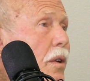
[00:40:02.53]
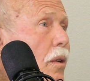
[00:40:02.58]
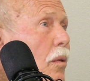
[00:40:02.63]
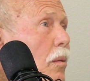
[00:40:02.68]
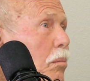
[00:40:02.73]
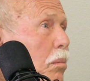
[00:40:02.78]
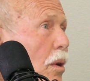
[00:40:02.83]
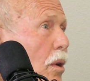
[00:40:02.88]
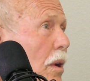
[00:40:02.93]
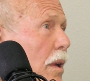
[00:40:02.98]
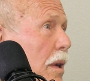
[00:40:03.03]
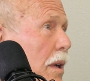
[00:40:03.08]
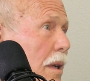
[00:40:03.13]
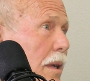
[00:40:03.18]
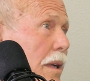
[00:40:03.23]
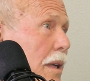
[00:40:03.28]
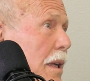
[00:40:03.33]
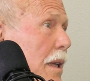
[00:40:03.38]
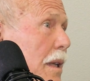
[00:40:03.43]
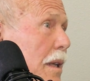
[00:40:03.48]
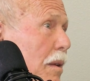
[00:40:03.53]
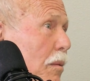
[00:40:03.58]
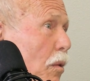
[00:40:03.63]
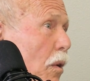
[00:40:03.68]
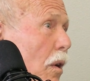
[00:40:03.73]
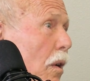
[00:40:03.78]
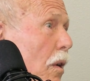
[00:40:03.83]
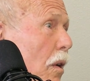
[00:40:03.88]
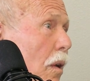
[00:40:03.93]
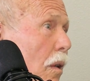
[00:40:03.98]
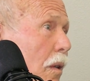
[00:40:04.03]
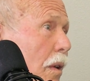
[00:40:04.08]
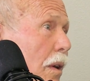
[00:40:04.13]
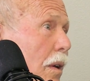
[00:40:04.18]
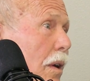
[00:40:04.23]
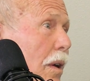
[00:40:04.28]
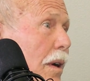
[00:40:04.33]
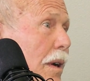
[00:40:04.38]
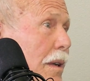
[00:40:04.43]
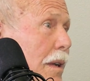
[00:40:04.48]
no bullet in the wall
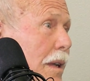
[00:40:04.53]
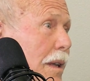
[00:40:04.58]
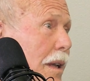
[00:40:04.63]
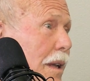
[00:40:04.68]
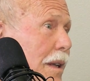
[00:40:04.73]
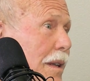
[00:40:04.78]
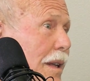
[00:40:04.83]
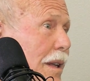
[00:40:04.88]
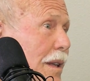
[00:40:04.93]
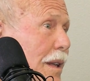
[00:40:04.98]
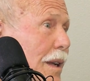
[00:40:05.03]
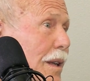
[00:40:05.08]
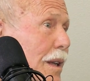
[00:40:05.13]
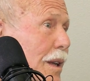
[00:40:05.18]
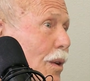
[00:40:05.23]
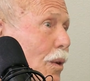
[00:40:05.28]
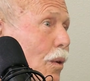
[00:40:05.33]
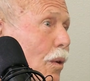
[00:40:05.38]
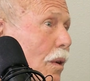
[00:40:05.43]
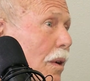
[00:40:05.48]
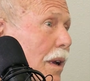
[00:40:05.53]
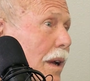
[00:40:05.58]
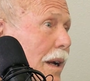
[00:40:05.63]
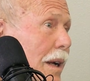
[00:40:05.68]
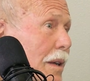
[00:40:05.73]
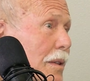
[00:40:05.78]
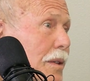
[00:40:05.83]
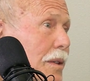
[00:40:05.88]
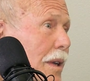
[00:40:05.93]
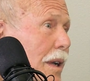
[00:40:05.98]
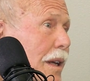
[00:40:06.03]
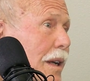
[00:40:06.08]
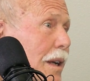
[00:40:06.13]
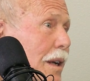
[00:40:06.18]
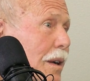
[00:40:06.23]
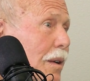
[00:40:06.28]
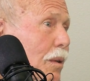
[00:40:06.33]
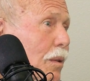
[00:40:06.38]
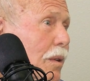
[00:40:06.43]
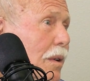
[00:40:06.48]
there at the courthouse,
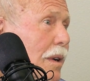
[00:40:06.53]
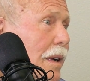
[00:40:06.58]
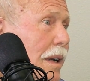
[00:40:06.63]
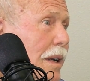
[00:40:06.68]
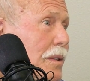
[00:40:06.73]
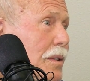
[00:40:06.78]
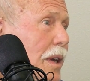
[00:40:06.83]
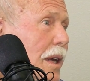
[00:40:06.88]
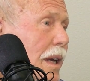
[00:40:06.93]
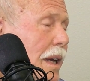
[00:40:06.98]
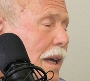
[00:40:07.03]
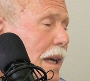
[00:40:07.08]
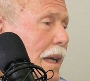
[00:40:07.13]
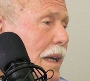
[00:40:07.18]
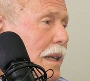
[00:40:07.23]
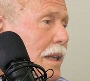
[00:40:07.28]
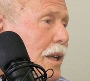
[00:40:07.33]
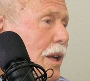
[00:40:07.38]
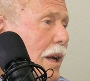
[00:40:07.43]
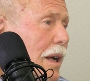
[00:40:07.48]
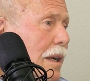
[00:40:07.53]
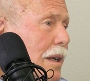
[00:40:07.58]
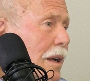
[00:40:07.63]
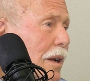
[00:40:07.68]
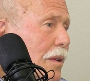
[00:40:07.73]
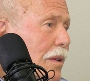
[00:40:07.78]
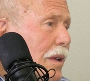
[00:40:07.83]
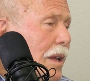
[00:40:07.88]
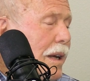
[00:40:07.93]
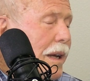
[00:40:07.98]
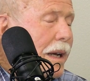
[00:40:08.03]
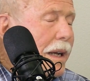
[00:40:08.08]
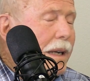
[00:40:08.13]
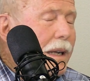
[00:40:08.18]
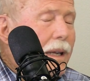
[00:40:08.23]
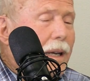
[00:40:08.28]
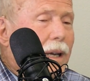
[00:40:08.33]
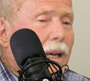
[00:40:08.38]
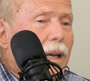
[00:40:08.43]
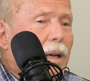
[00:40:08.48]
Lincoln Courthouse. He checked on that.
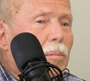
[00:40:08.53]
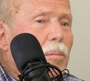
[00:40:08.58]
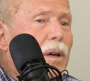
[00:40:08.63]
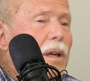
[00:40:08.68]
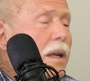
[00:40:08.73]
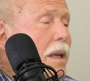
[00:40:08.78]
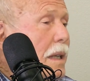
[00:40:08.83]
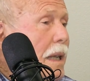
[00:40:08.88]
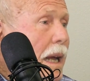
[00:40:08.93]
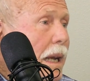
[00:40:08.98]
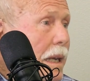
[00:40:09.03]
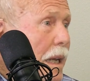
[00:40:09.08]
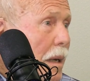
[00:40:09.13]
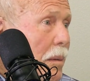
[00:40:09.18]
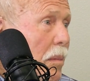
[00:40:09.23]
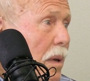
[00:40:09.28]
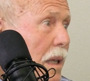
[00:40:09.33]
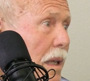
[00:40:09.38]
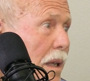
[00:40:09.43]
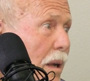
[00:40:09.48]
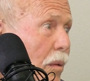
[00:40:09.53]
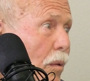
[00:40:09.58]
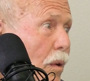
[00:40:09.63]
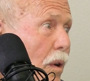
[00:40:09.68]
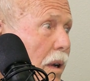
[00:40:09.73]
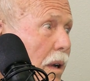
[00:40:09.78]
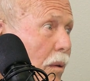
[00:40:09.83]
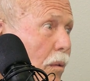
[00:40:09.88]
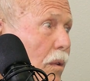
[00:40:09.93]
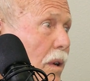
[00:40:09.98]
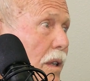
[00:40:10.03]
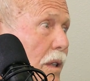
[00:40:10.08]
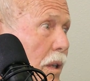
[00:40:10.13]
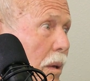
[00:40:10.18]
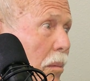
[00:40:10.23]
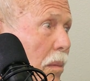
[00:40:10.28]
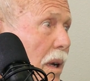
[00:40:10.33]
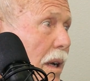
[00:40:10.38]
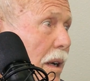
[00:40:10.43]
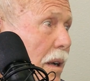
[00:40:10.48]
But that doesn't mean there wasn't one.
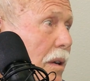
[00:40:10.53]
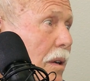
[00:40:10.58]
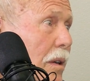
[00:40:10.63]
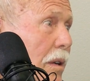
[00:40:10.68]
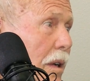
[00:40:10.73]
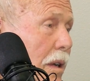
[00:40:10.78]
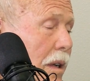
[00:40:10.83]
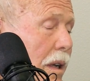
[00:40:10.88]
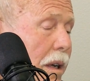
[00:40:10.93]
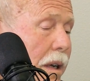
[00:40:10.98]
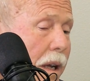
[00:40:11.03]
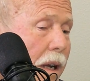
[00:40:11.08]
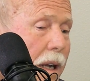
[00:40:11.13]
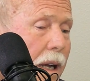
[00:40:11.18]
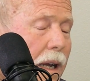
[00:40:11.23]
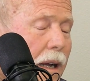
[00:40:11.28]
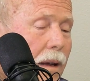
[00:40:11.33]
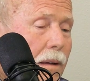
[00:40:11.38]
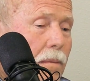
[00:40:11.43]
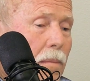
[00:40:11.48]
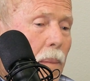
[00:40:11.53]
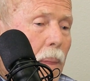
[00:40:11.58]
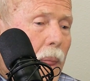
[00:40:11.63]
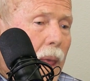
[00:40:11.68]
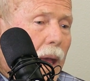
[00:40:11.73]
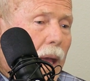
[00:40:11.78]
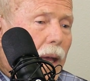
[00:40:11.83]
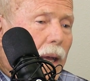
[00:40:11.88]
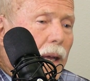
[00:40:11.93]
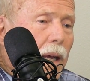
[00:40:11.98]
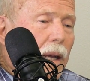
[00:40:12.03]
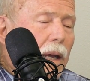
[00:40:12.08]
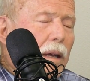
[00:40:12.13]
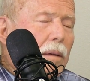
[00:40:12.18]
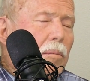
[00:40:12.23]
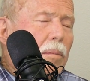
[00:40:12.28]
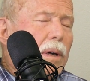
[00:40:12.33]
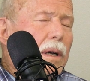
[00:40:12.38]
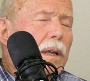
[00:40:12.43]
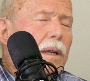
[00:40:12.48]
Somebody could have dug it out.
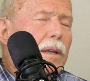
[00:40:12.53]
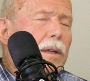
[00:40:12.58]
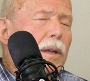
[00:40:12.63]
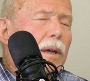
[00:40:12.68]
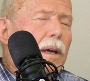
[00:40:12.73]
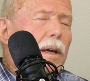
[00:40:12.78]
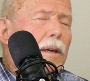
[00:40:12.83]
But